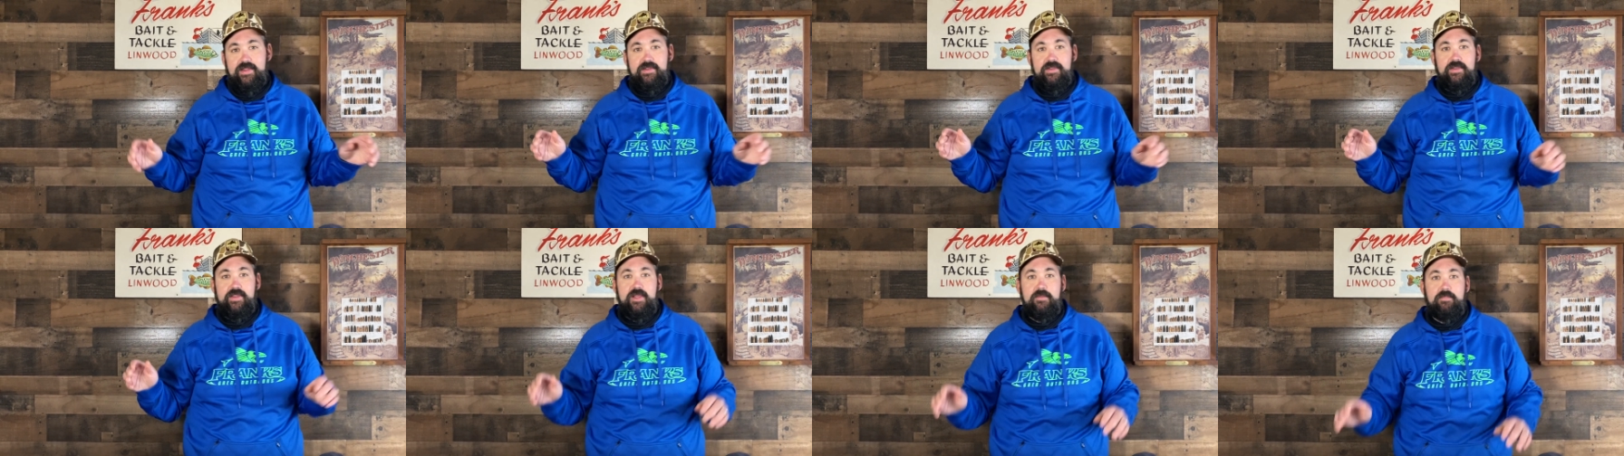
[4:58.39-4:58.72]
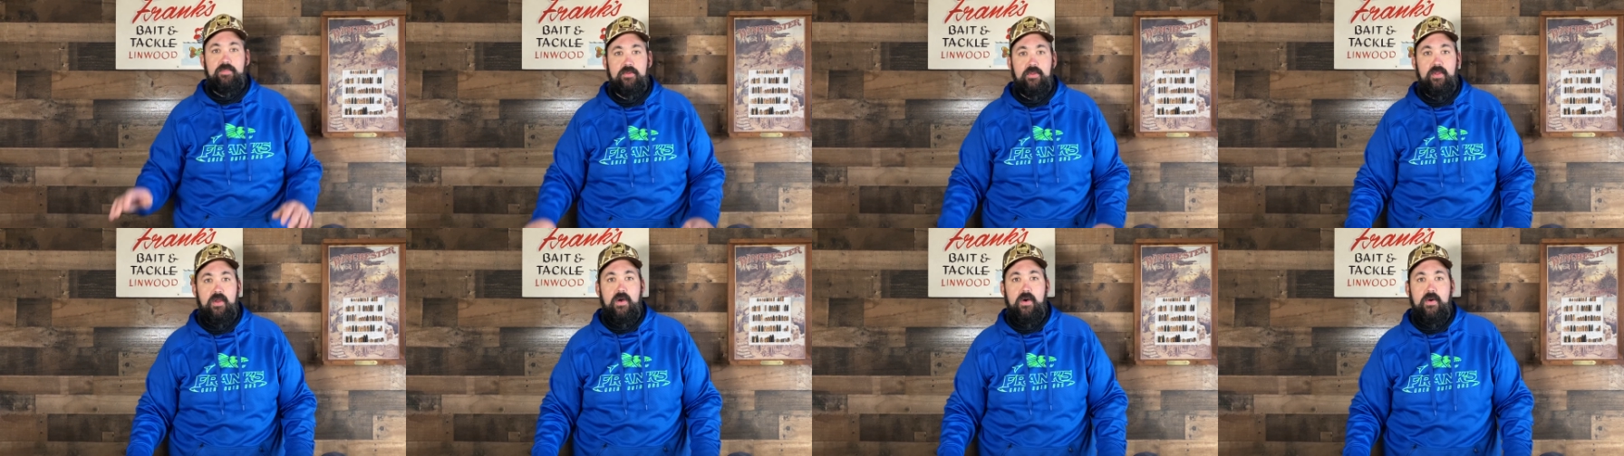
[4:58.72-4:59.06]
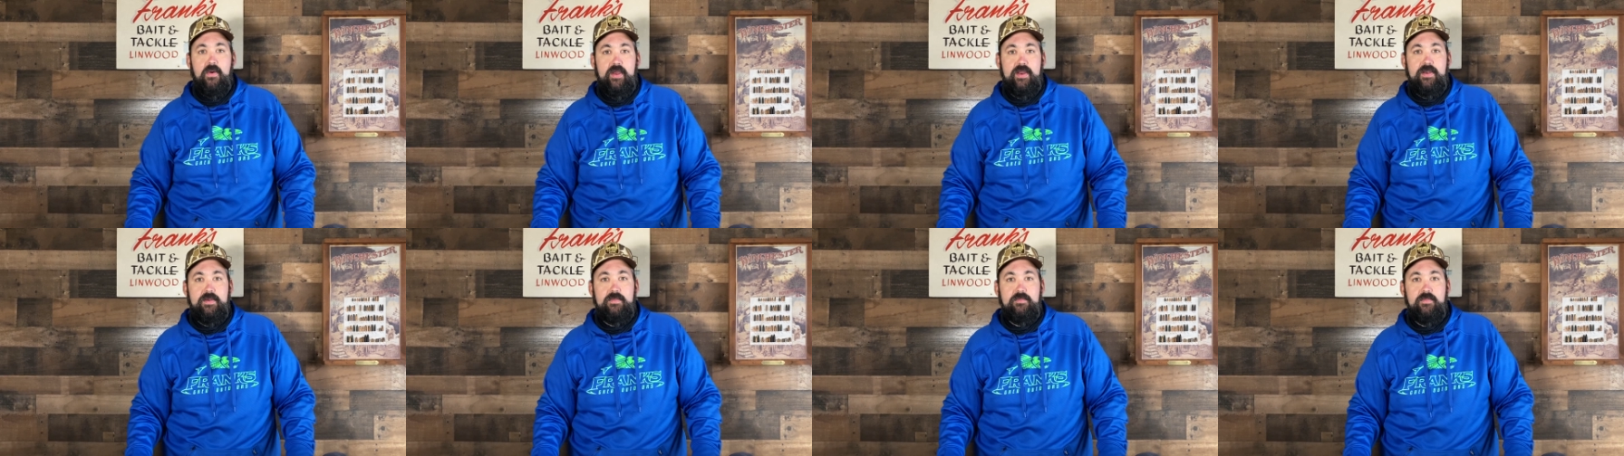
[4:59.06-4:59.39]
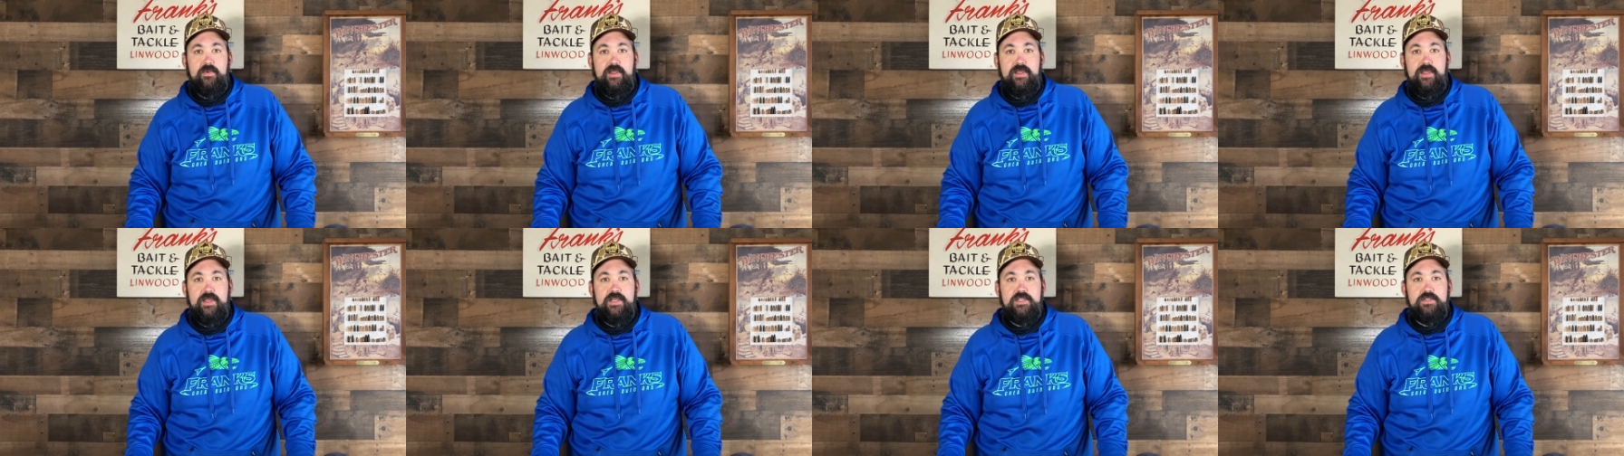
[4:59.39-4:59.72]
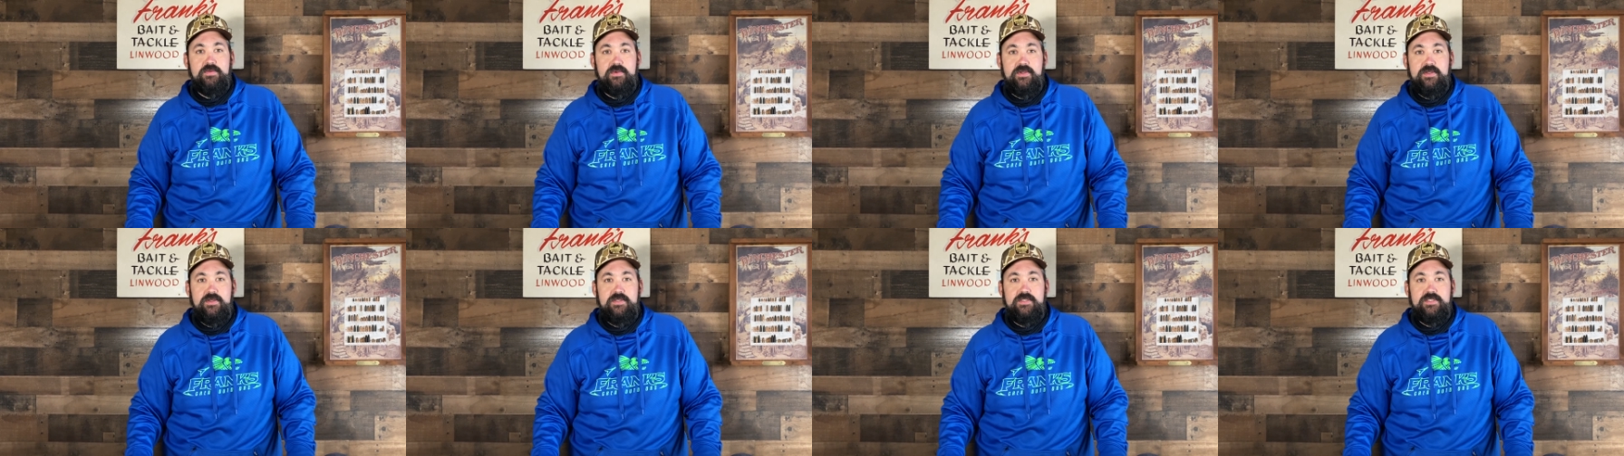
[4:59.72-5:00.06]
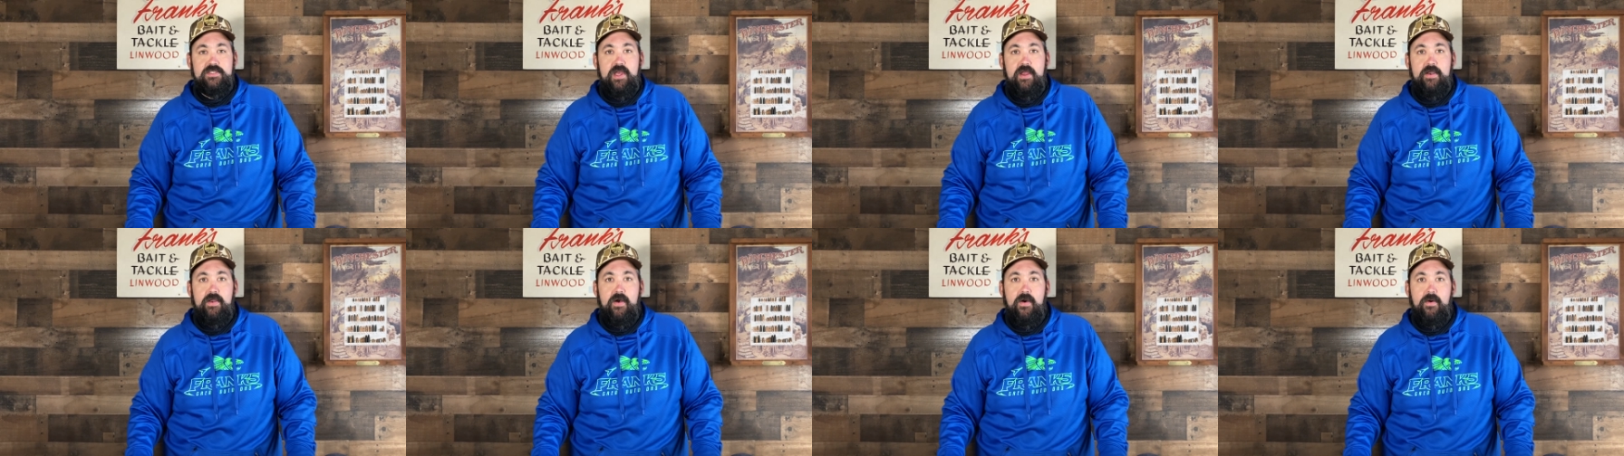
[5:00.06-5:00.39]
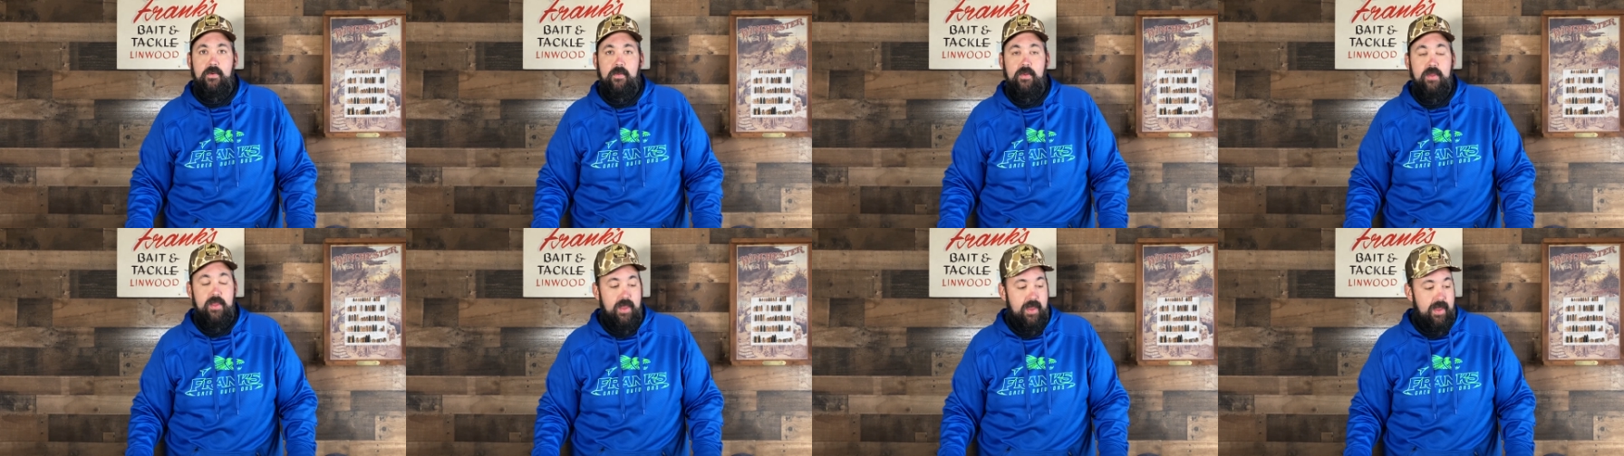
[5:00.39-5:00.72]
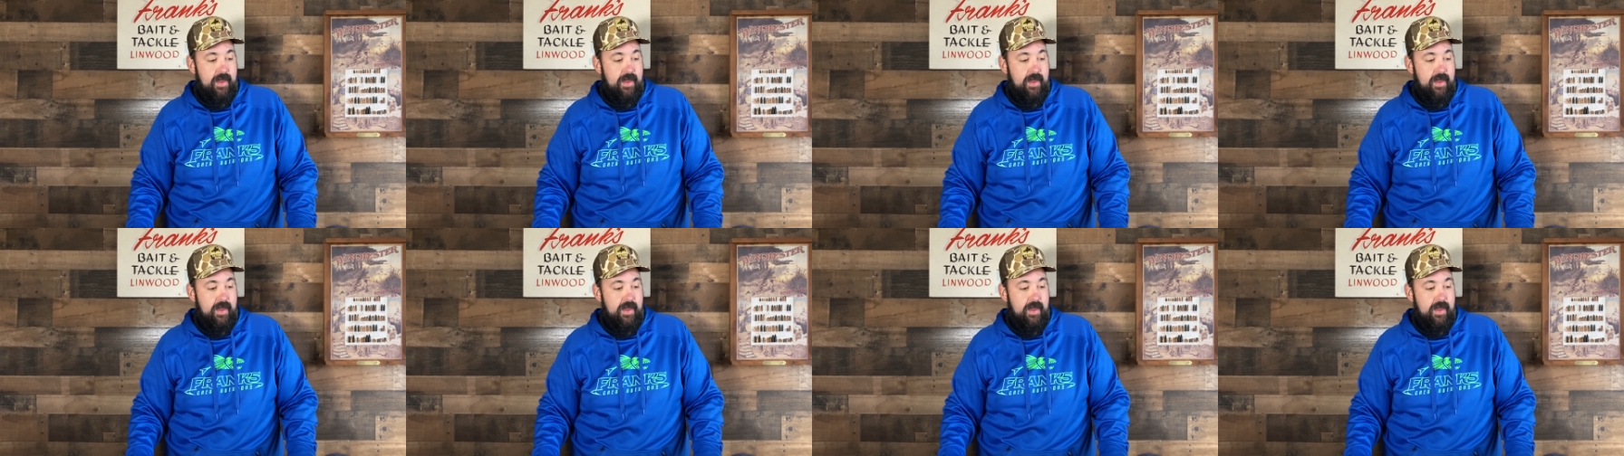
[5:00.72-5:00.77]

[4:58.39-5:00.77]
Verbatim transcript: link below and we can get you one to sign out.